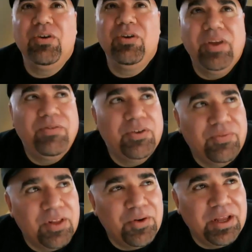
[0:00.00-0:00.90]
If you're
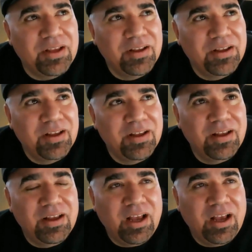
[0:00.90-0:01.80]
floating
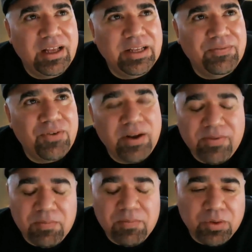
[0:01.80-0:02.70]
in front of
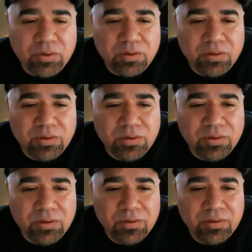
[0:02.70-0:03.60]
the moon,
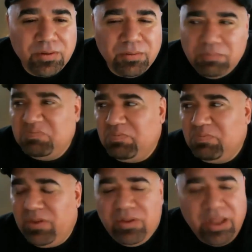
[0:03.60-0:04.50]

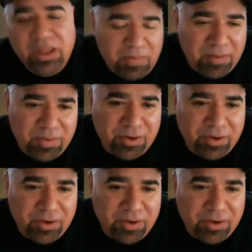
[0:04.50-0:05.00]
there might be a